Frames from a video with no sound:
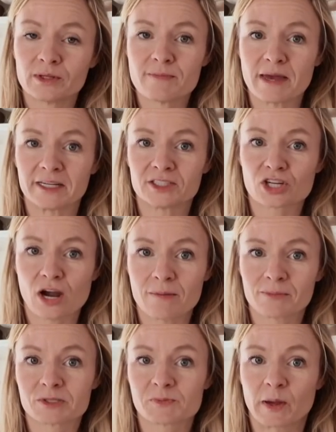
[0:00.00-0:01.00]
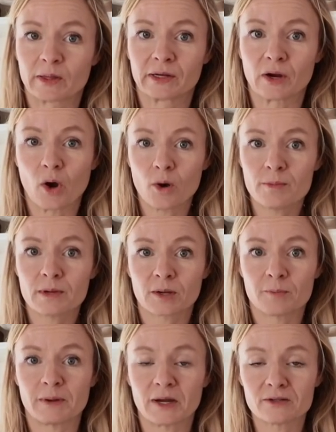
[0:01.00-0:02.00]
managed compost pile at home
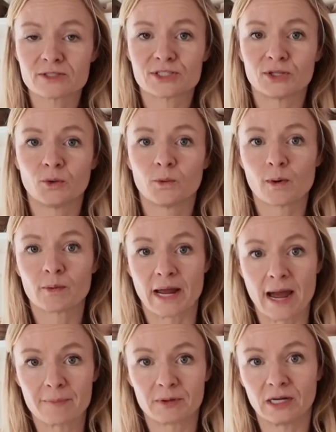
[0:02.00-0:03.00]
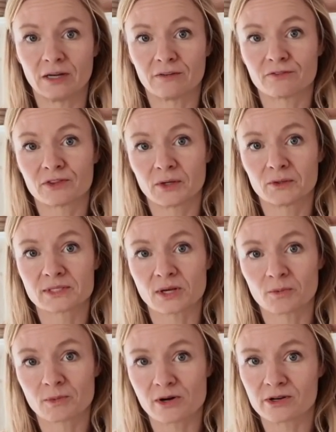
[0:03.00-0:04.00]
compared to what would happen if those
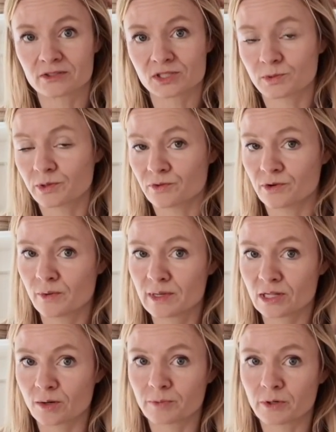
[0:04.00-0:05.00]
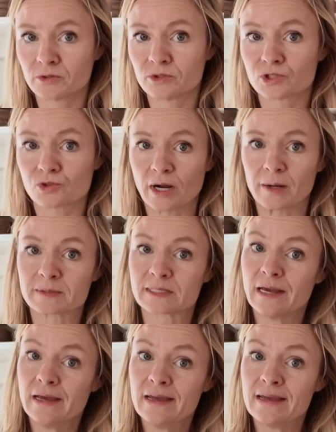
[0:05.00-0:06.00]
home gardeners were throwing their produce scraps
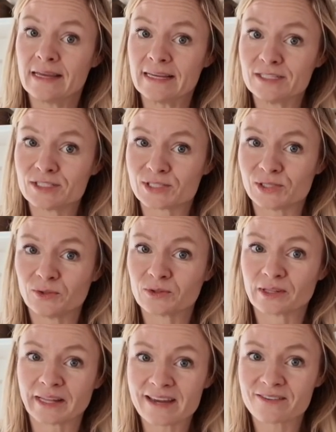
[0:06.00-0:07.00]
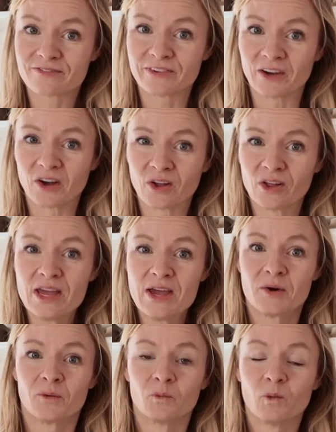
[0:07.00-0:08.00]
into the landfill,
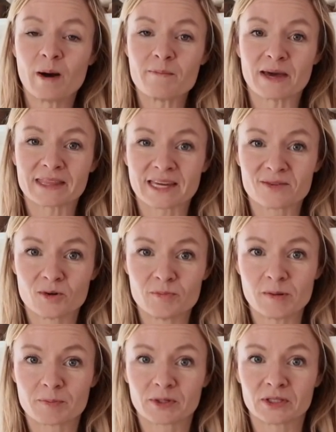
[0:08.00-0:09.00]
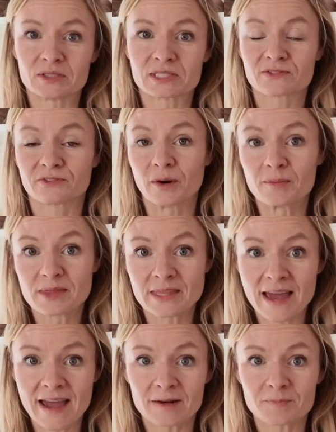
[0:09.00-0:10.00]
what methane would be produced from
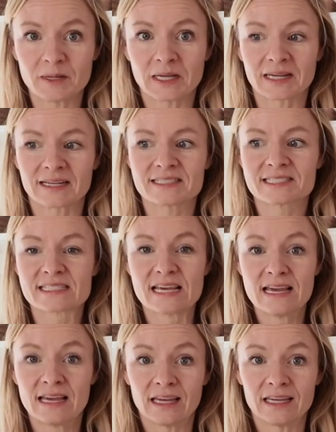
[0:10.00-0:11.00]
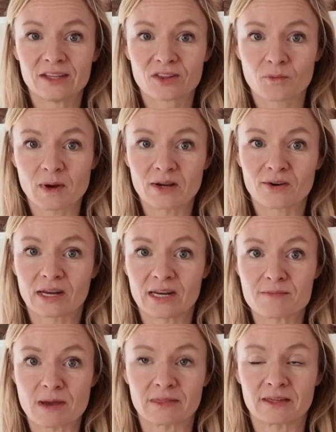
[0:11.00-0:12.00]
that, because either way you're
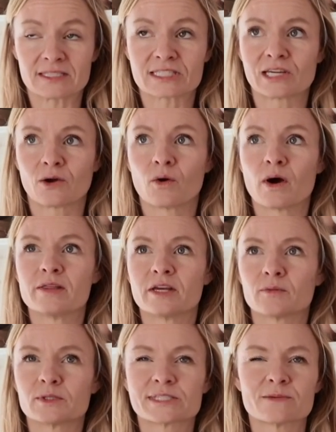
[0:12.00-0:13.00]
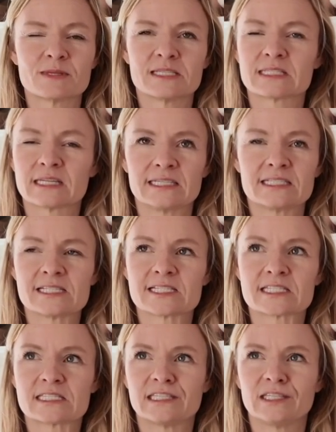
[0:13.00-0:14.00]
getting methane. So there were some things that I didn't
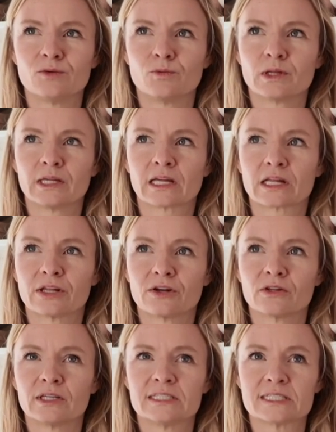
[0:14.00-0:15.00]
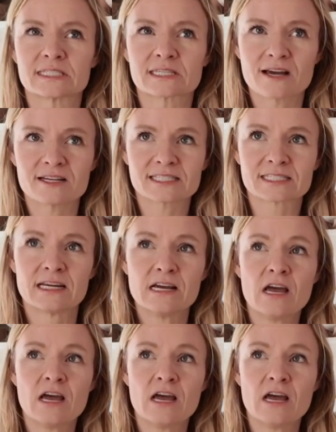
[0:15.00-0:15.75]
see really clearly discussed.